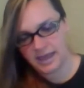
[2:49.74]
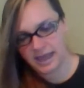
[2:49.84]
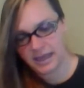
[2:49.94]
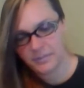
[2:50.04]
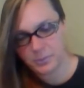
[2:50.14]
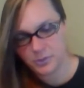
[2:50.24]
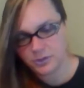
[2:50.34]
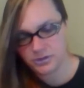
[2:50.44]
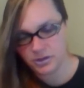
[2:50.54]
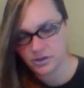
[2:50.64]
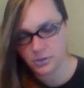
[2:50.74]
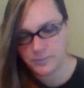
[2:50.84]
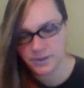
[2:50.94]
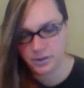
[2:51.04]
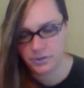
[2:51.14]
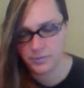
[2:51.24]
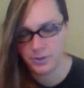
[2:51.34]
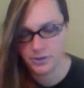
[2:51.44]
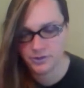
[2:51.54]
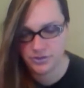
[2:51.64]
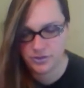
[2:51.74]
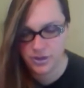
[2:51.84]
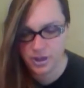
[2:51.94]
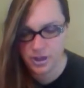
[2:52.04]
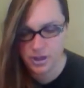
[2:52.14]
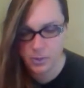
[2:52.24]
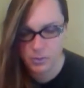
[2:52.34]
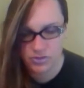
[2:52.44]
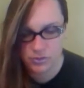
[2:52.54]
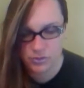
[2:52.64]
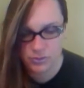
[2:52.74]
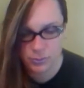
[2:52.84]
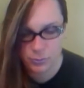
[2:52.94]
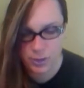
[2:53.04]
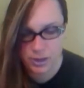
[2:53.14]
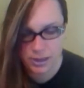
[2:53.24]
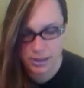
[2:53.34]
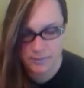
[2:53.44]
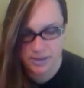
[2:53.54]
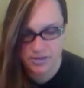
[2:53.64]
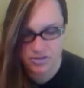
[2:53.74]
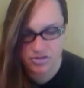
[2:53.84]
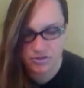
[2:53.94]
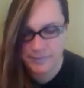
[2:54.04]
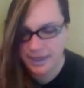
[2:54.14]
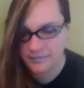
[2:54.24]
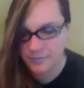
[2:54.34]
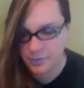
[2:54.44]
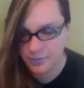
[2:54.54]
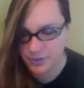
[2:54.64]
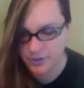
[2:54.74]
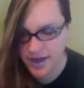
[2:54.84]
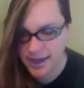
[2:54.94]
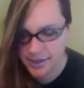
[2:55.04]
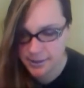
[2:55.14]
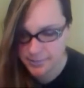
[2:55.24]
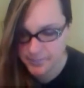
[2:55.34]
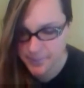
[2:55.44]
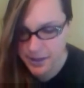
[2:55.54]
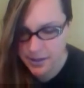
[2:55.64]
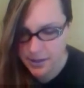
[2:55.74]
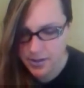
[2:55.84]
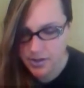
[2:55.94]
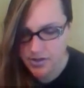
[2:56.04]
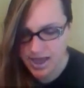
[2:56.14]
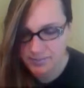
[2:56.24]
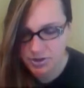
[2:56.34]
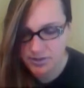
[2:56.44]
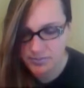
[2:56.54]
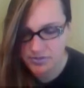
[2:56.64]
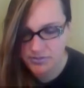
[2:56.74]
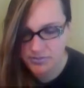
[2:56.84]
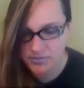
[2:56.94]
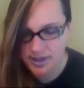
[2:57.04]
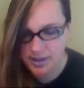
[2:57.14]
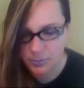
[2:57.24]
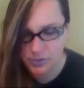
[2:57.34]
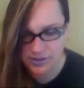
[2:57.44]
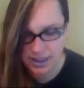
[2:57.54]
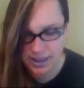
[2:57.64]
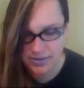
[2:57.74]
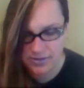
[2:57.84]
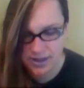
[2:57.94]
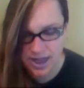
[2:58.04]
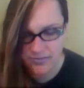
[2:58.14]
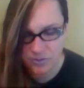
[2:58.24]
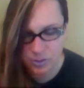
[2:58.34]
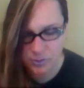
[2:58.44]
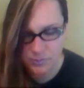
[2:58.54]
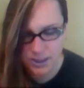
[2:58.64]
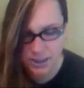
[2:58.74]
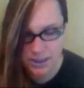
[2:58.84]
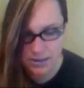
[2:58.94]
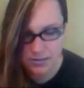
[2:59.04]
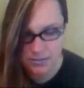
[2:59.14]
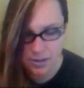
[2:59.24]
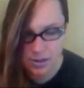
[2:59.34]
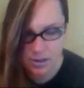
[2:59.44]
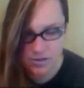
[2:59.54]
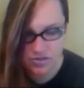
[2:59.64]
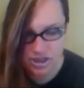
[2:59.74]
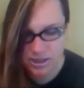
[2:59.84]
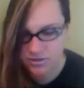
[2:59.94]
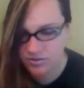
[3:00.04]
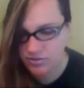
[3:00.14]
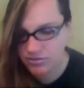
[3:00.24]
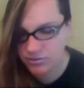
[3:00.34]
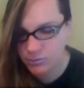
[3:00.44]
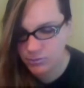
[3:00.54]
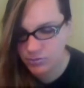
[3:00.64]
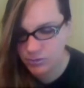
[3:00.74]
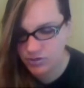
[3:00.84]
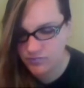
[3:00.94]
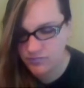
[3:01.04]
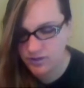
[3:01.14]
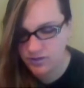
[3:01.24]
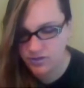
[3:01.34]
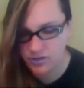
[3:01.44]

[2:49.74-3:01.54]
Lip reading: Em pulled open her purse, which was really a messenger bag full of her tech. Her laptop slipped out with ease. After opening it, all she had to do was run her fingers